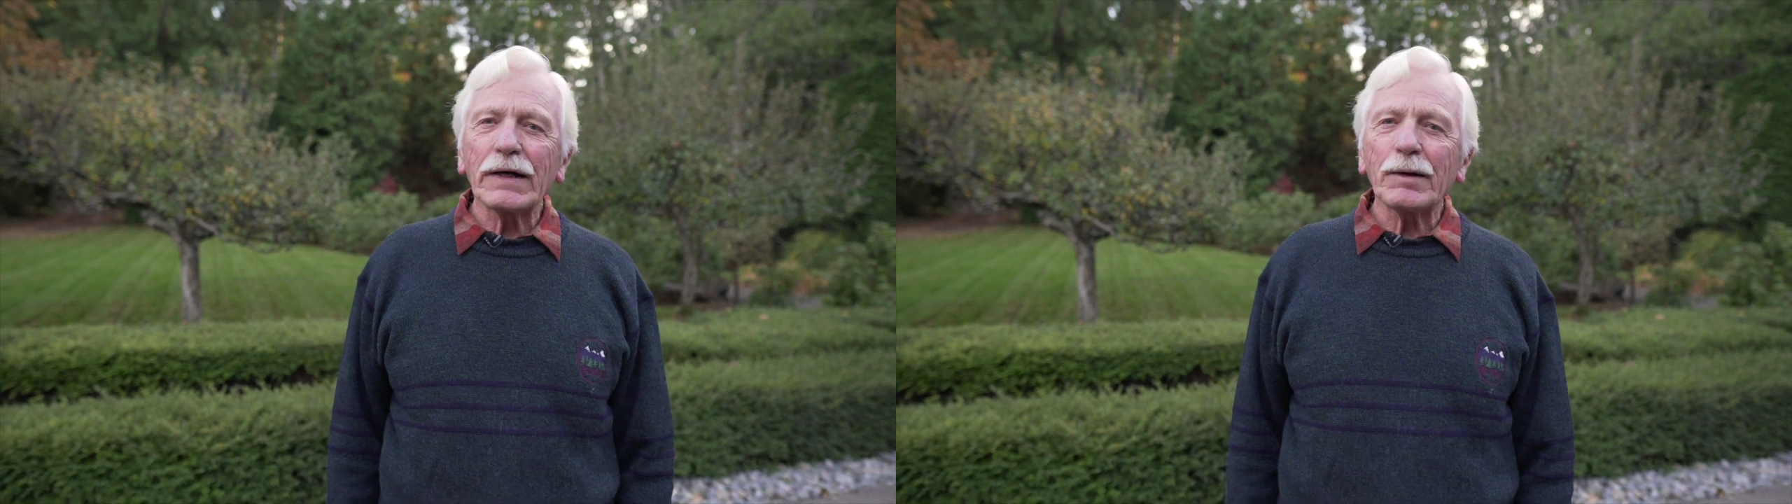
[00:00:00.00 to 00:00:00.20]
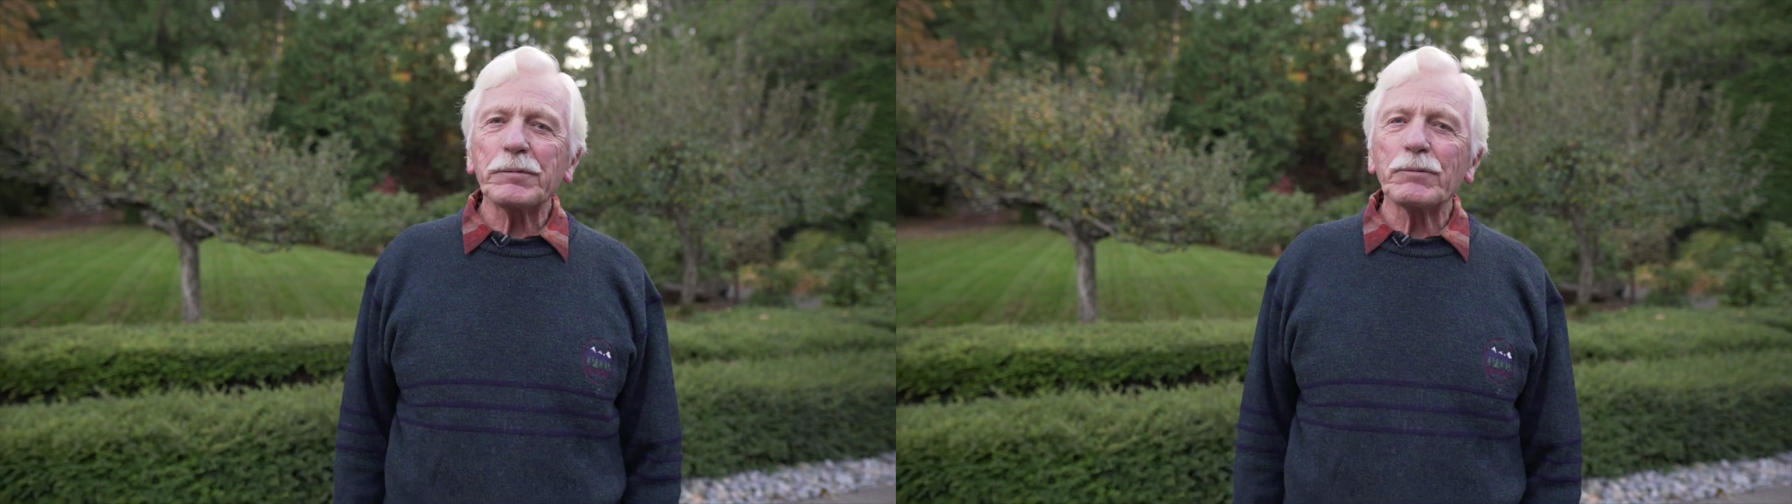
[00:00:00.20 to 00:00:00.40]

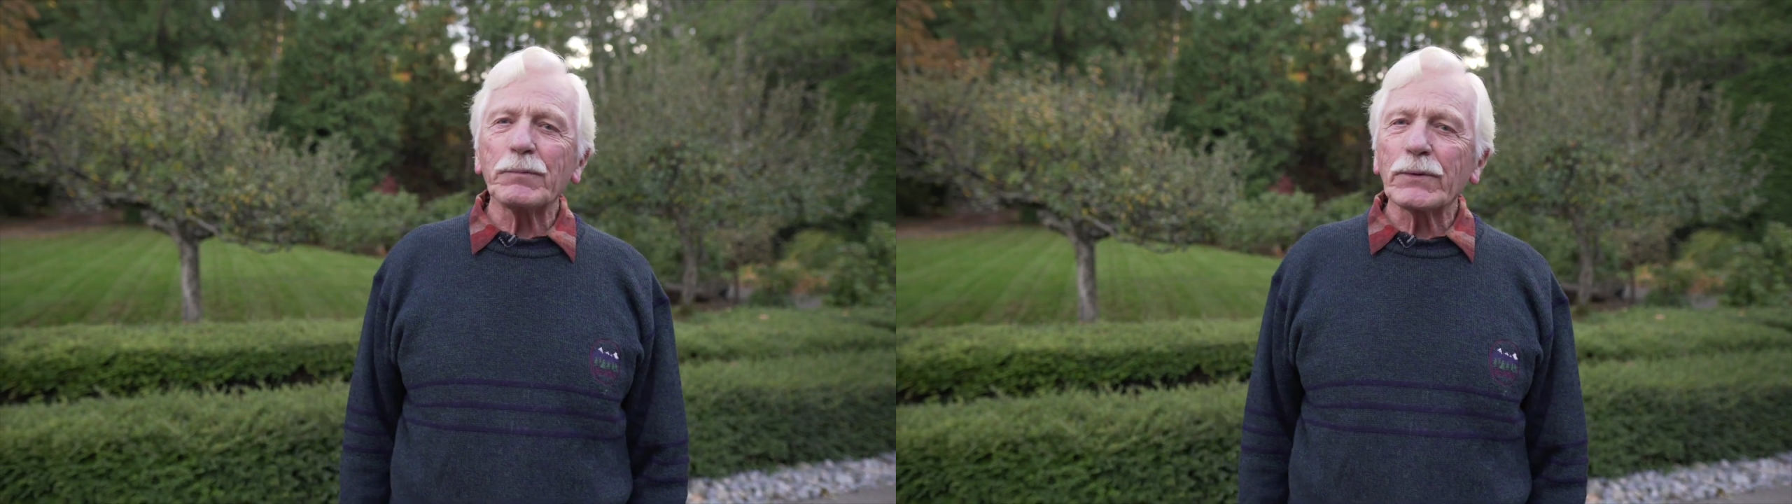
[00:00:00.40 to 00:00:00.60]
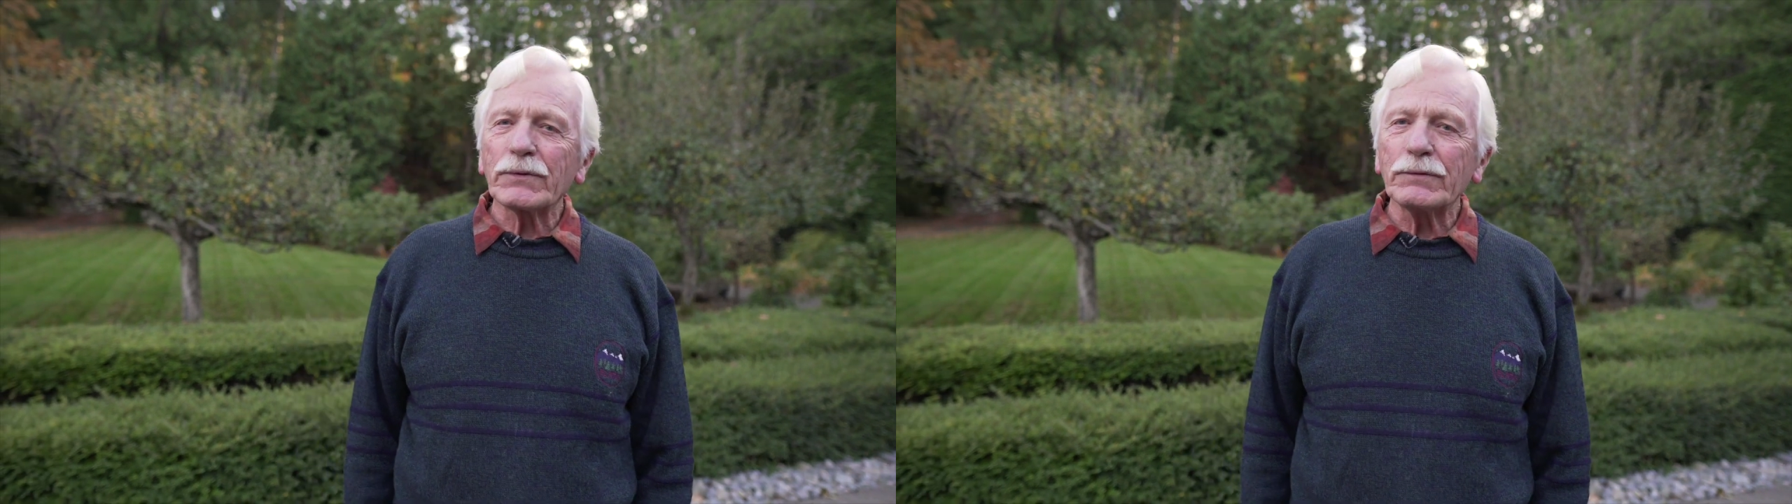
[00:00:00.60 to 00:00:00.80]
happened
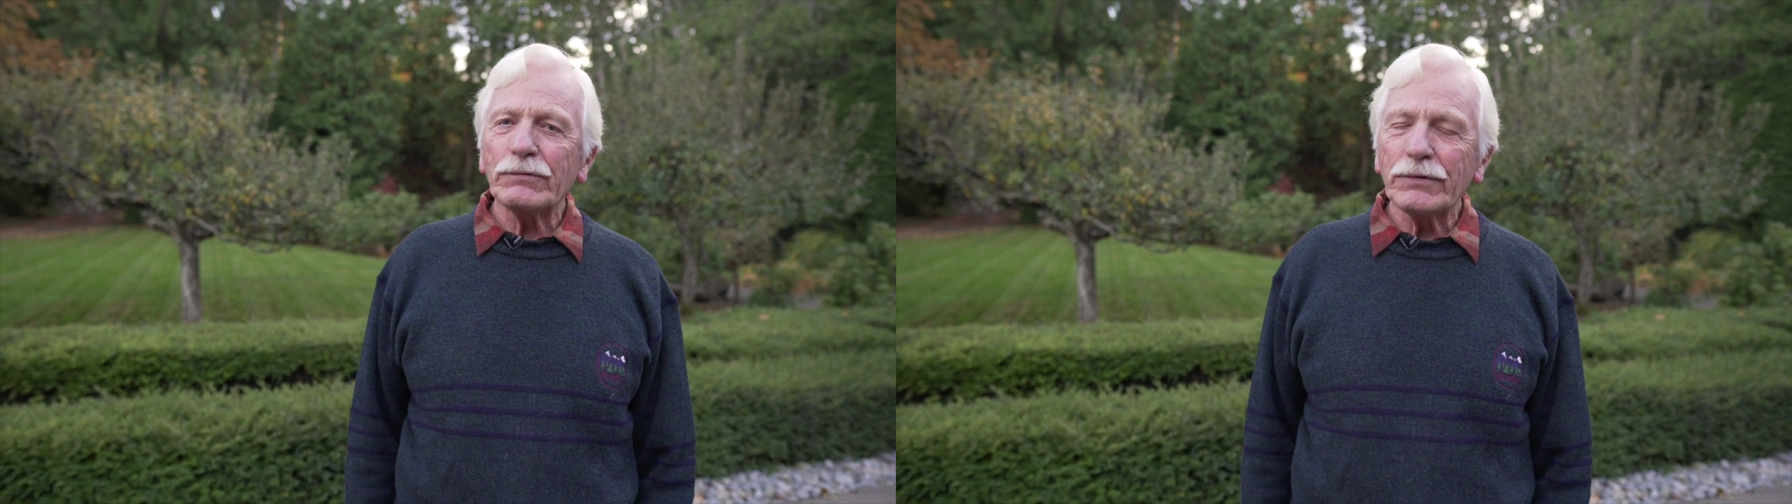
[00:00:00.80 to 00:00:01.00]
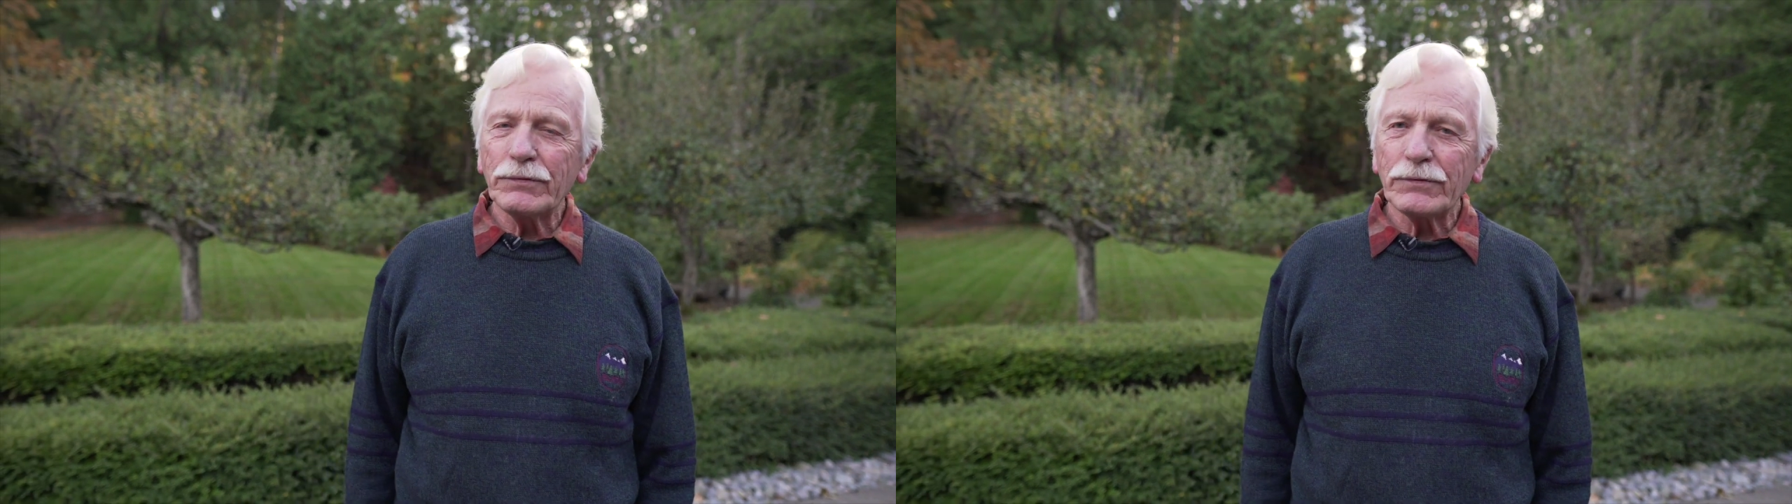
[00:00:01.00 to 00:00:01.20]
more than
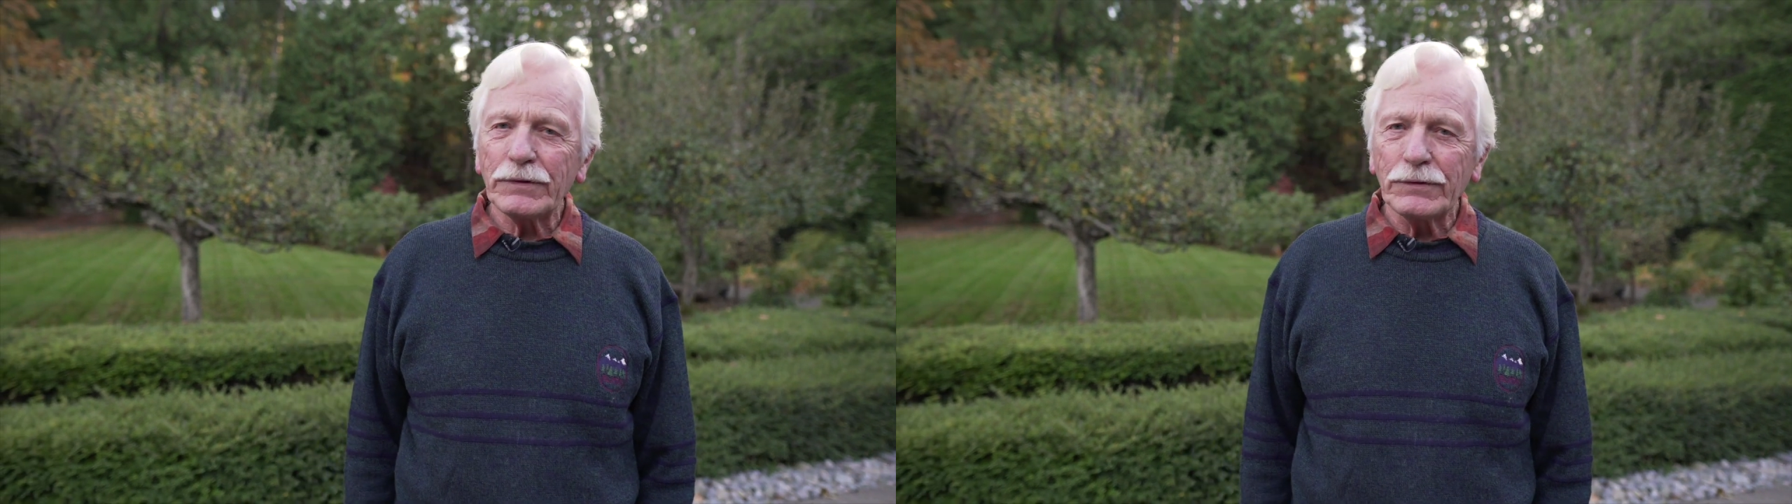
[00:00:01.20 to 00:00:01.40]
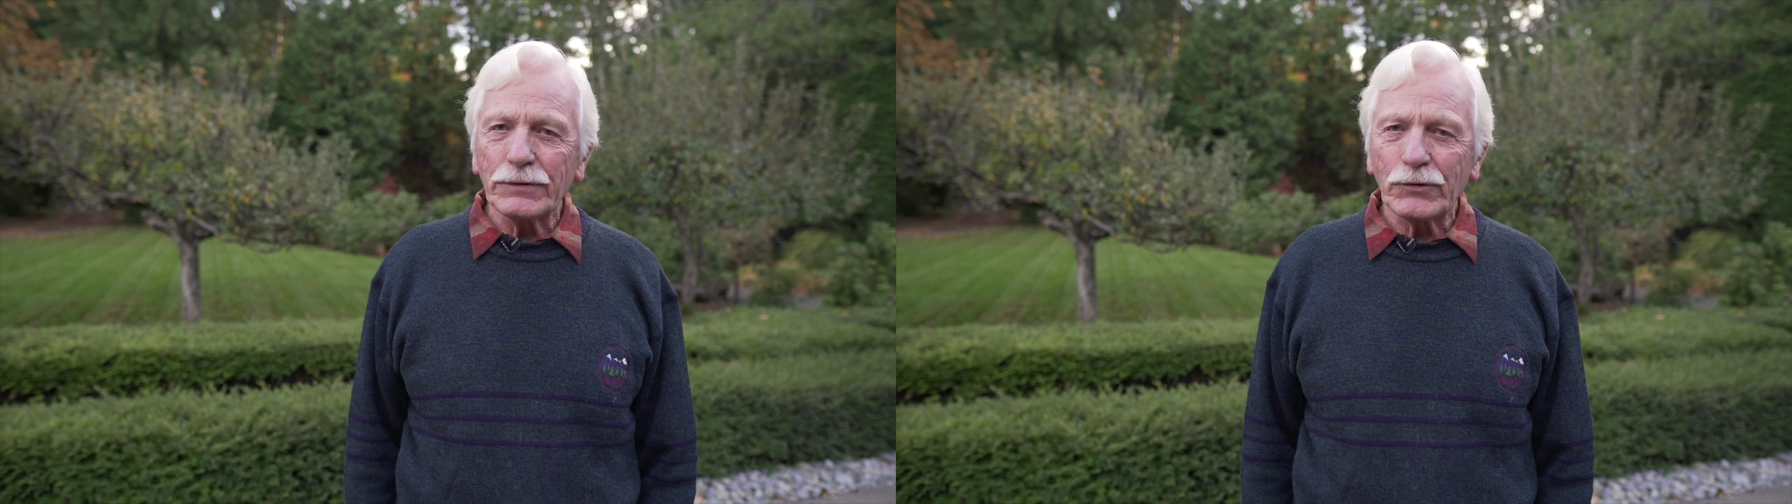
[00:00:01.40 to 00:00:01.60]
50
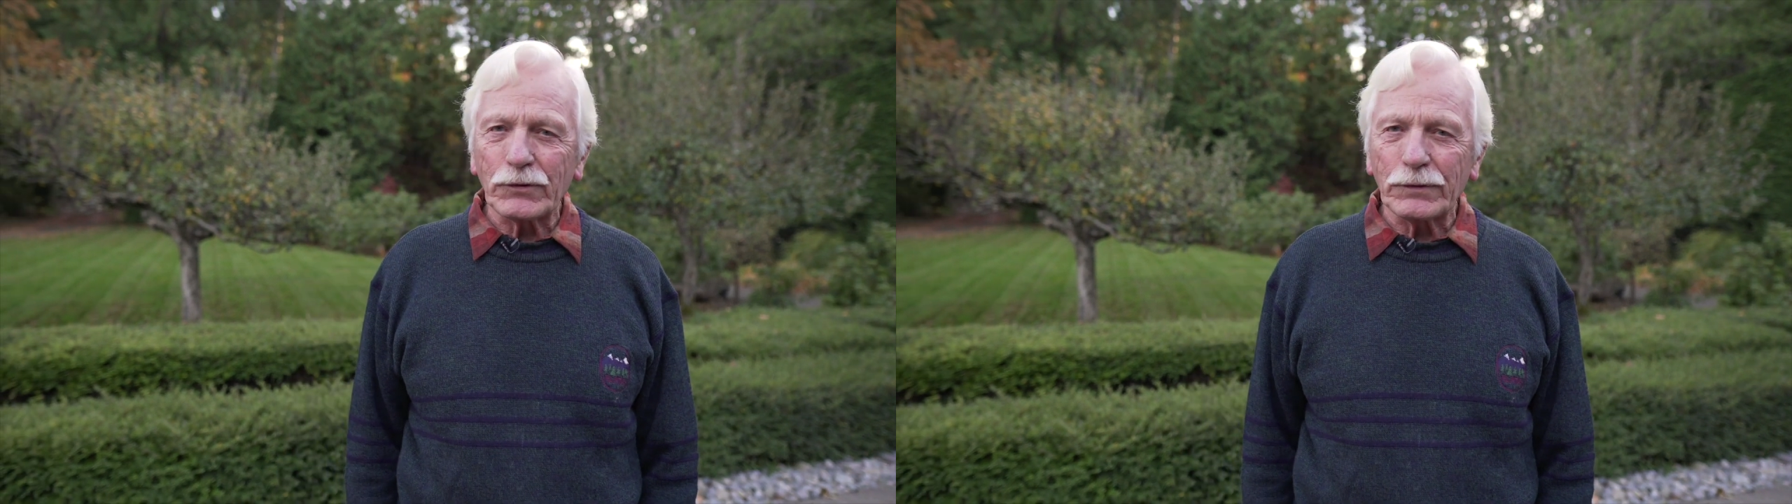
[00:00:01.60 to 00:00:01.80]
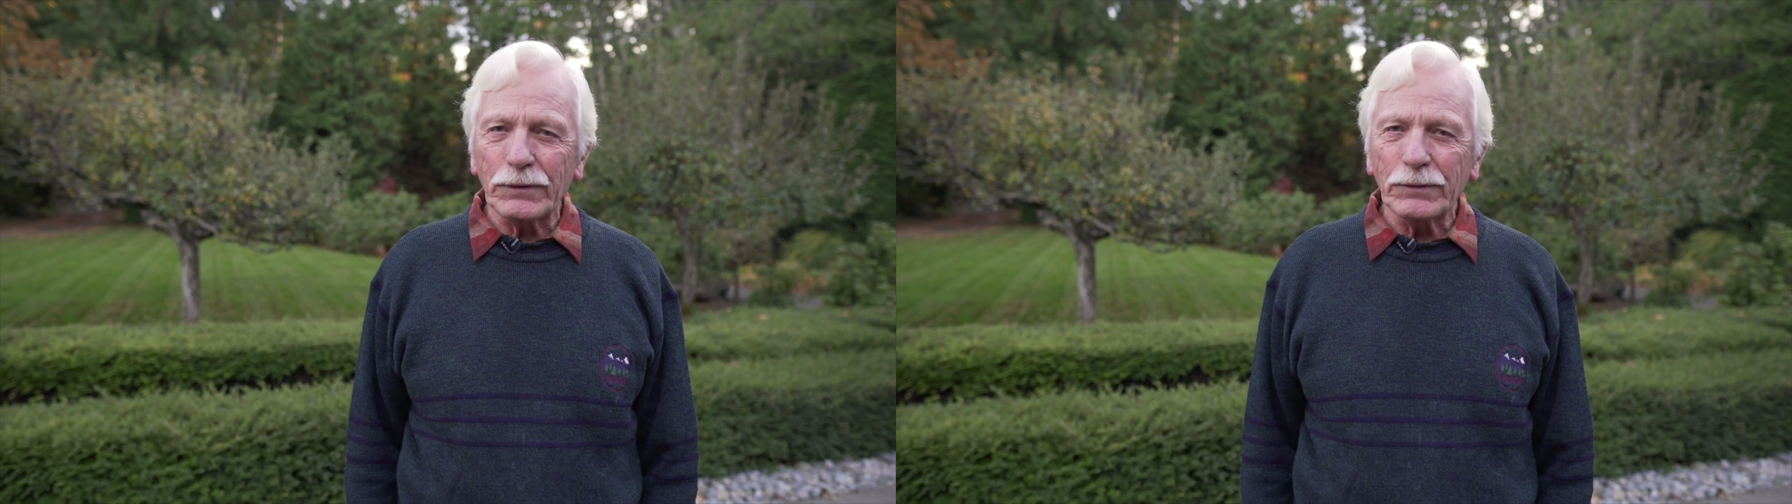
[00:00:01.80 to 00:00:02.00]
years
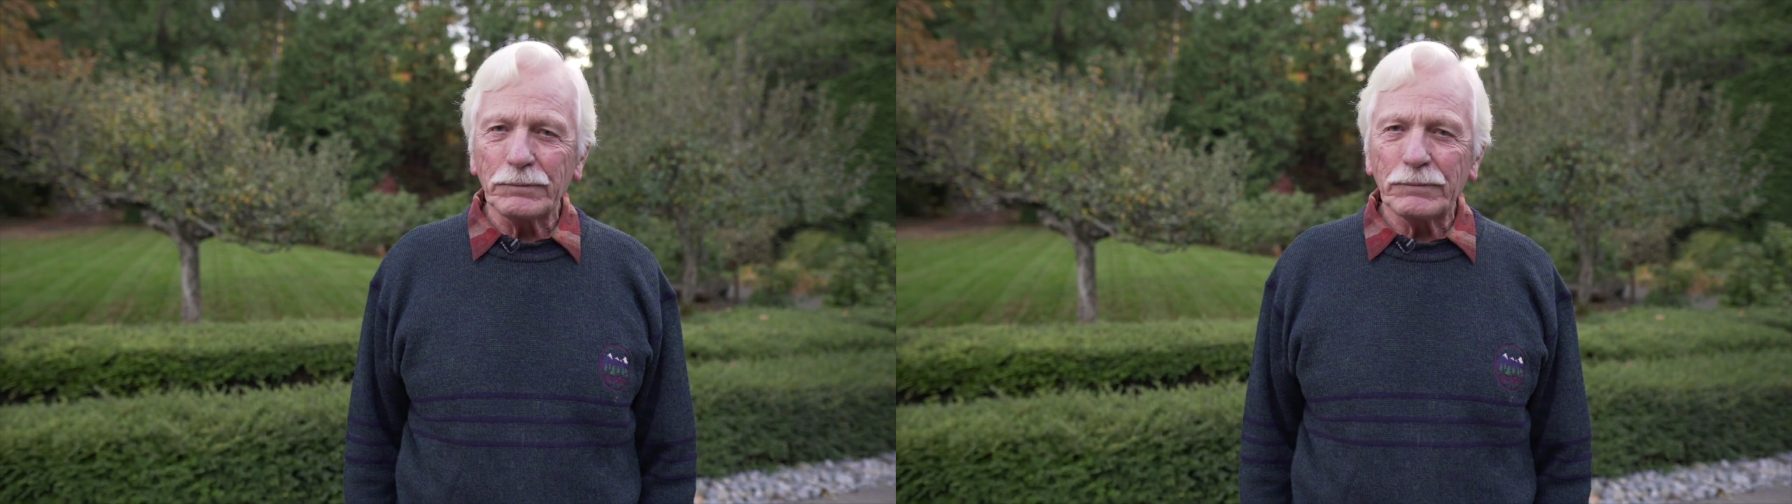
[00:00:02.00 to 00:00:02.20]
ago.